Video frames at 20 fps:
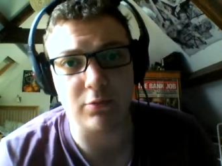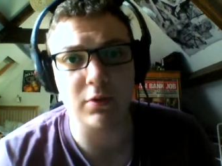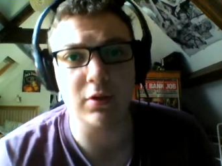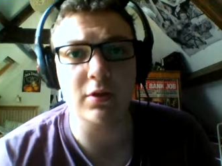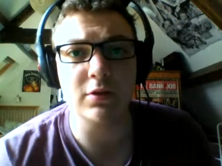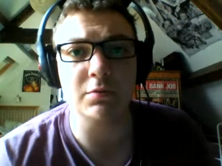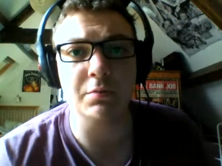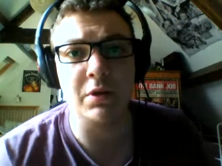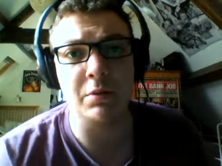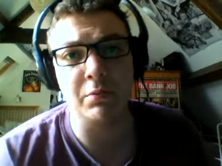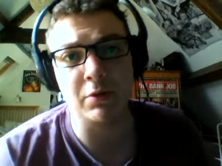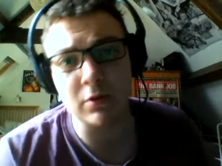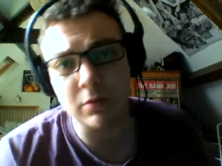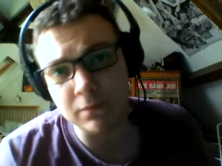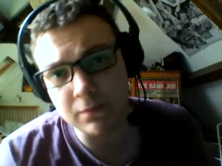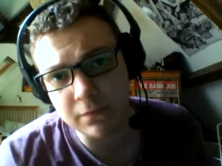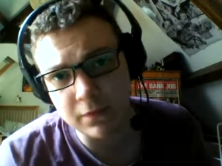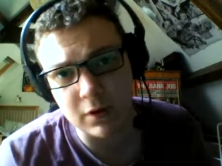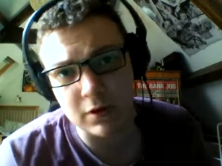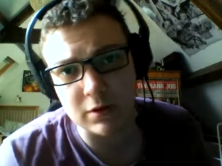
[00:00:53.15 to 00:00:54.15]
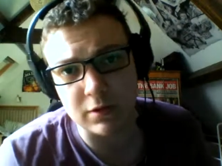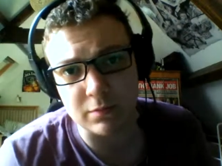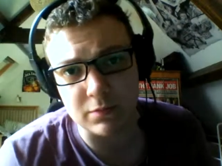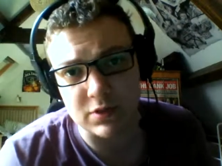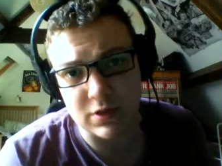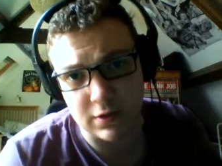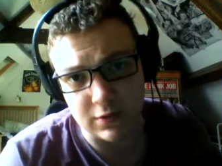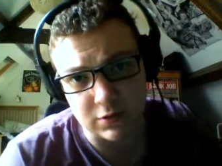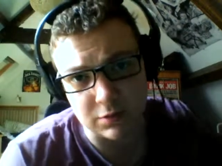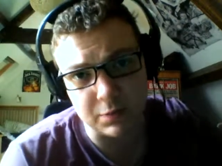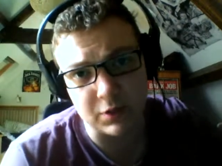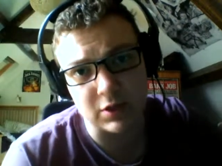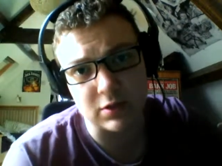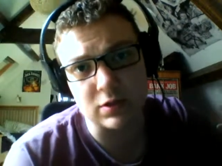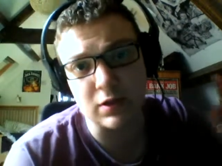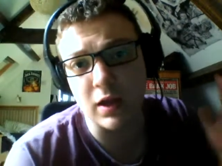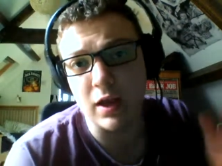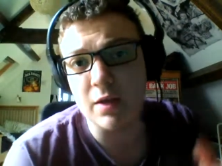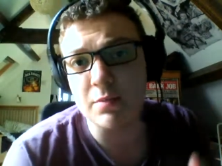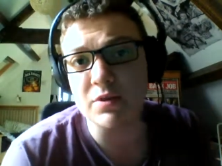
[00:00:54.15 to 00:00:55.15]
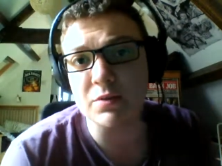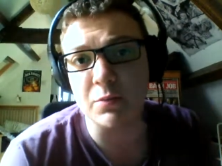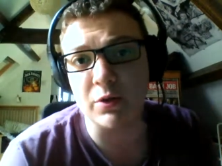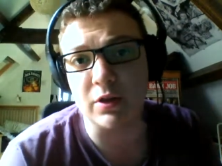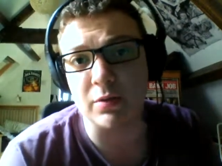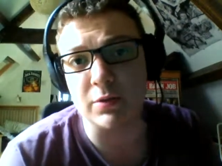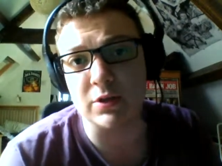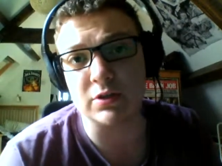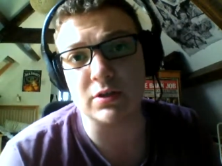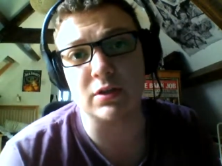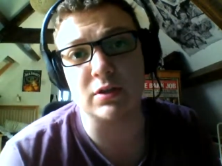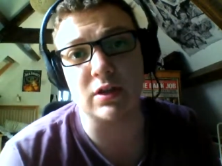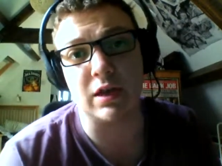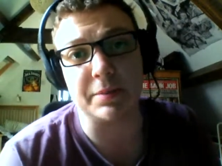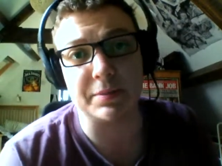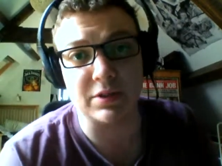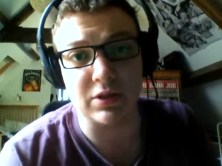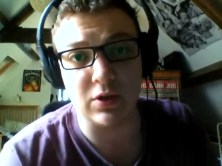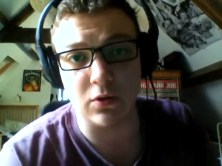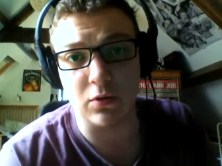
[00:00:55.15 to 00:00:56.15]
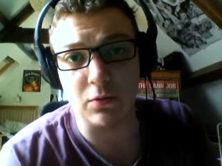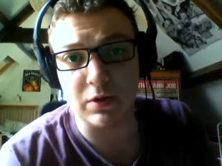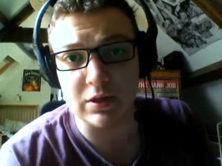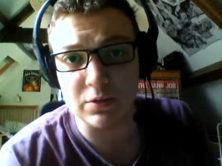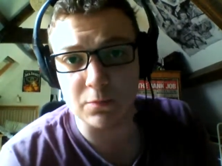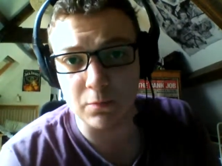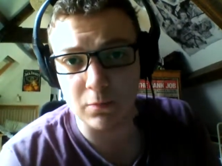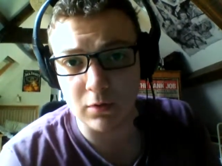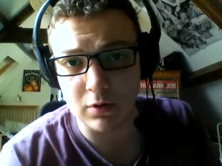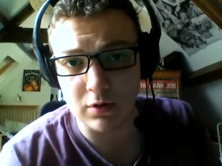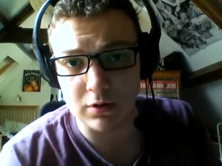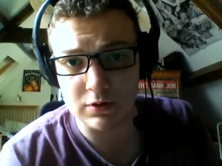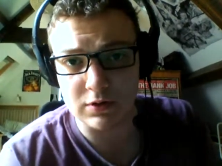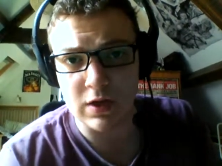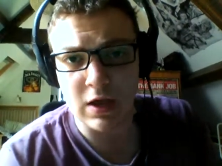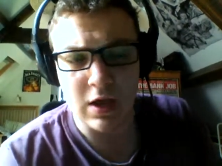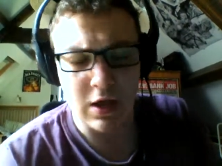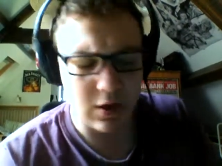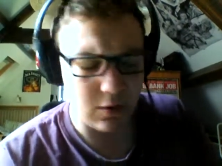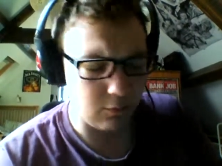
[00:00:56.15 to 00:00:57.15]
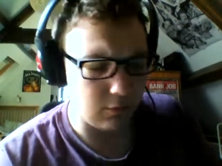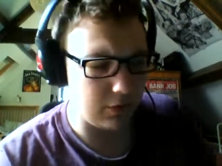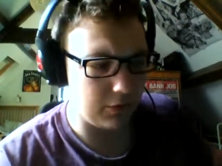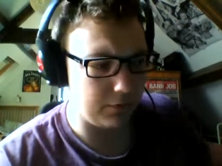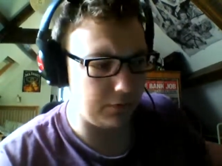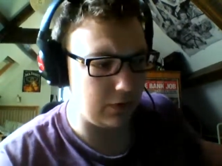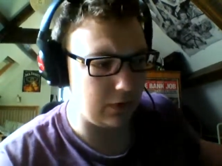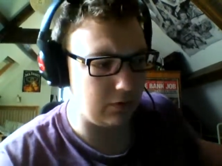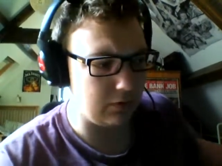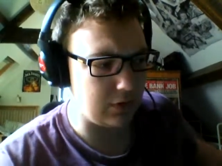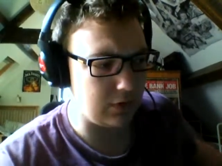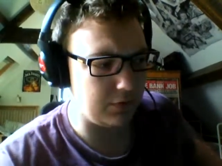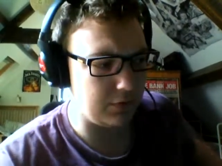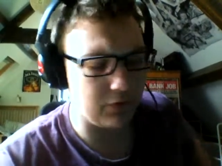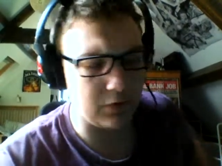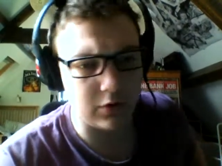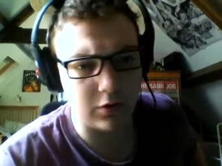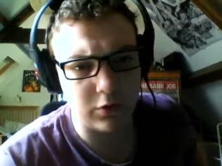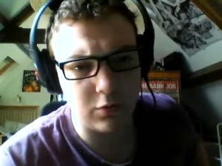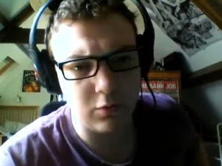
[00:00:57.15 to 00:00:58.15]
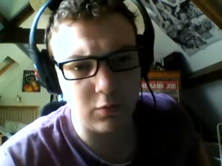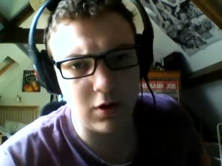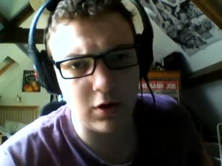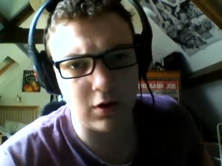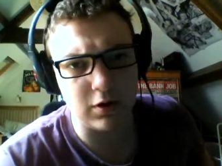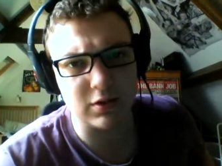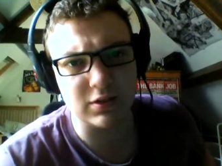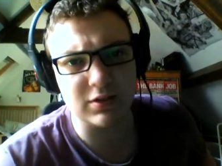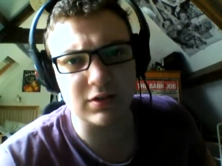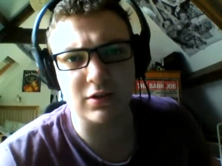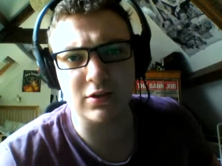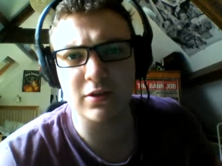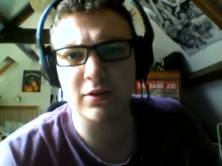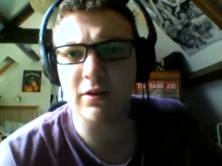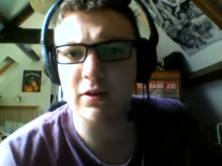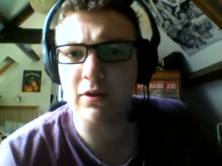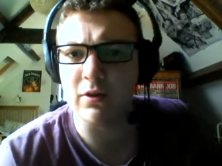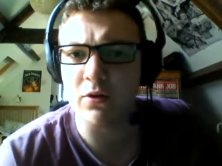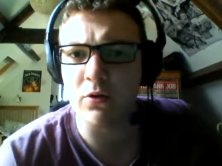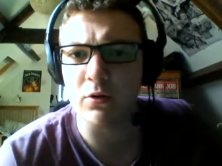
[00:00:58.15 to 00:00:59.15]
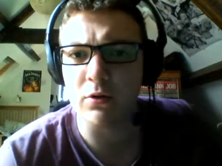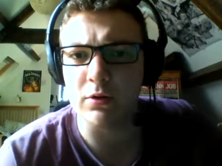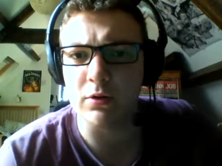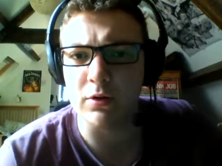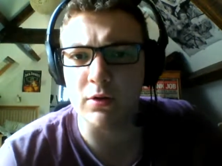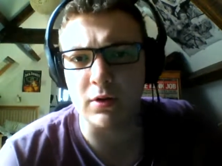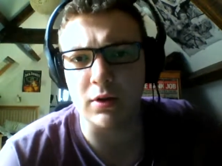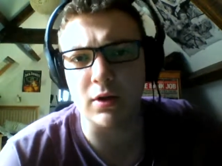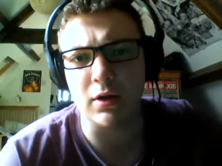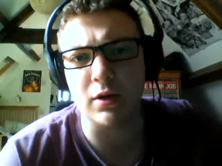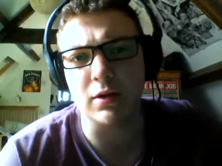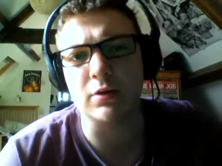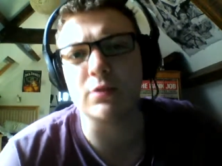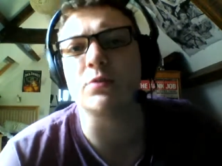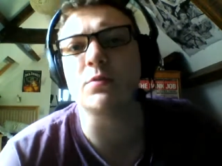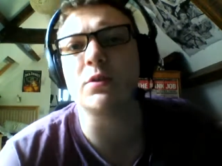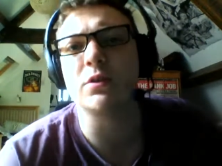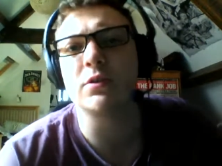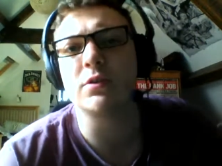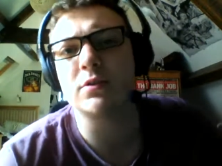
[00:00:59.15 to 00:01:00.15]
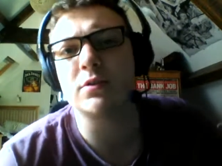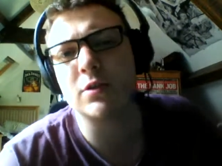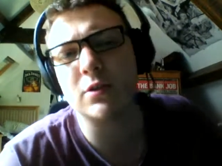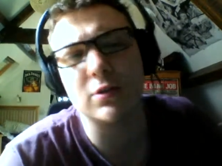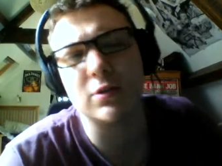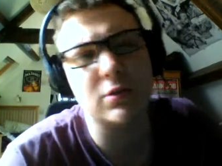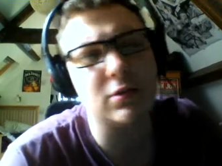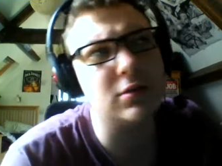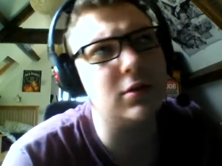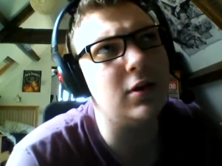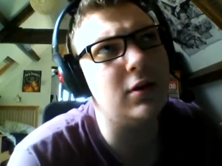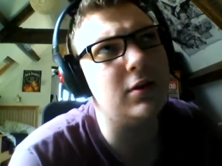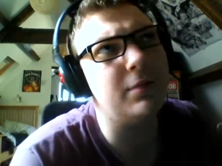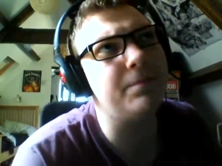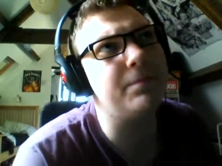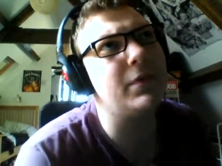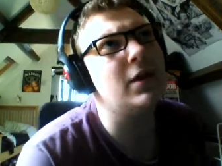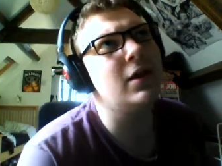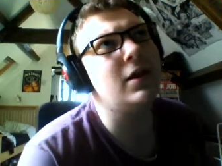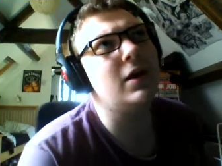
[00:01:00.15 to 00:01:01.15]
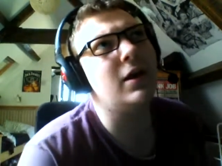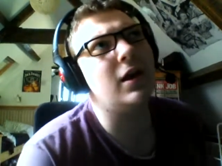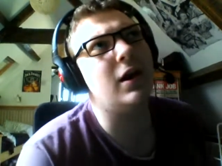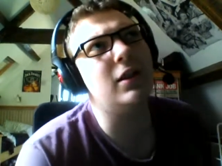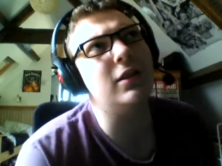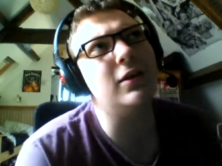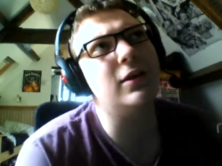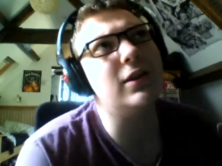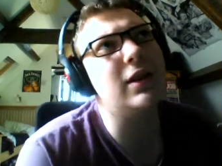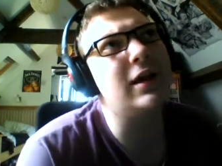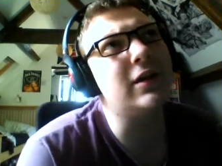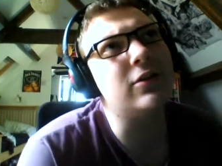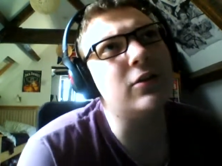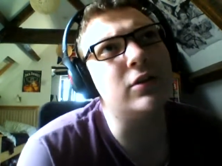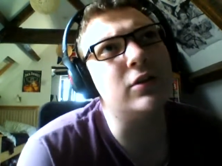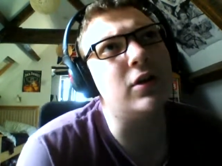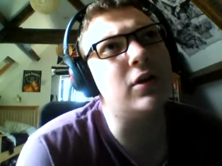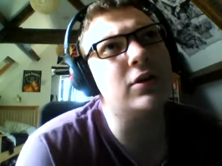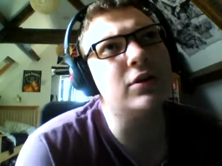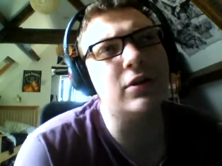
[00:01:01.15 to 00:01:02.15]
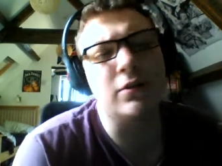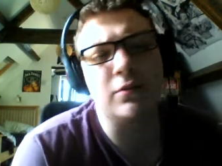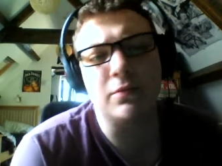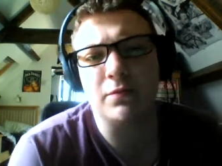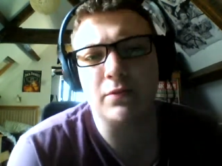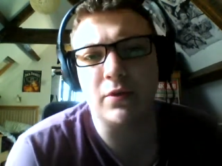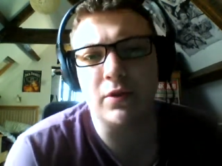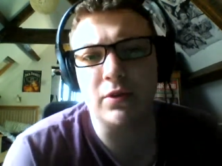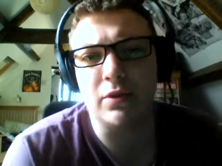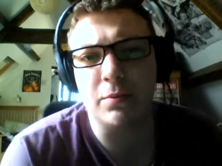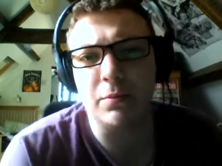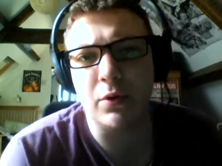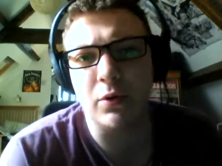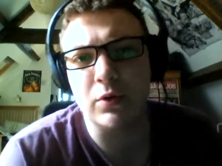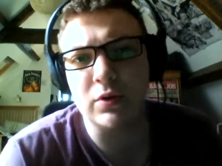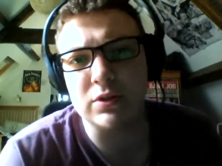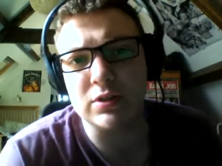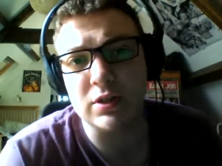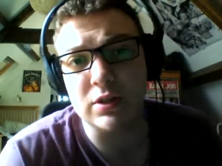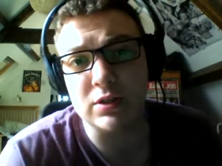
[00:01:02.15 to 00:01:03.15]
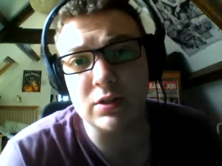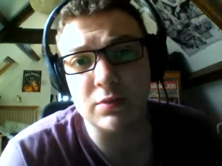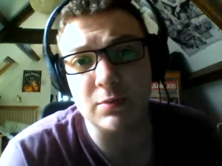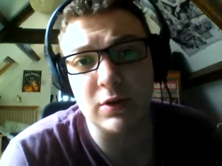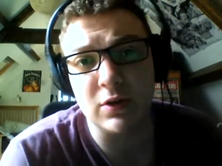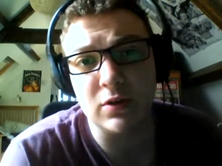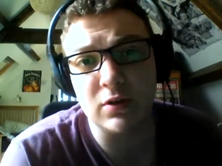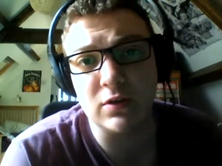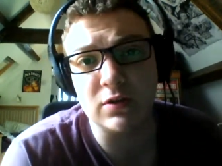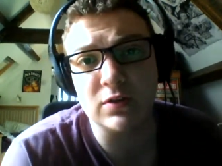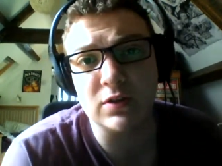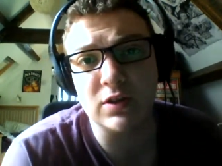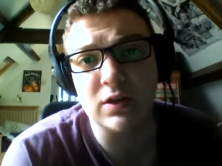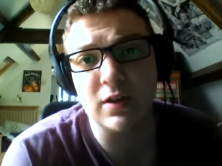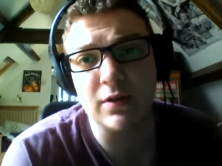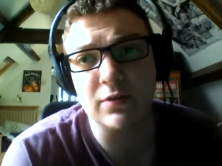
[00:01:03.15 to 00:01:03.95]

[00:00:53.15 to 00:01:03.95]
Well, those people can fuck themselves, because the game is pretty much the same as it always was, with a few different quirks, including golden guns, which is a, uh, a little add-on I don't find the point in, to be honest.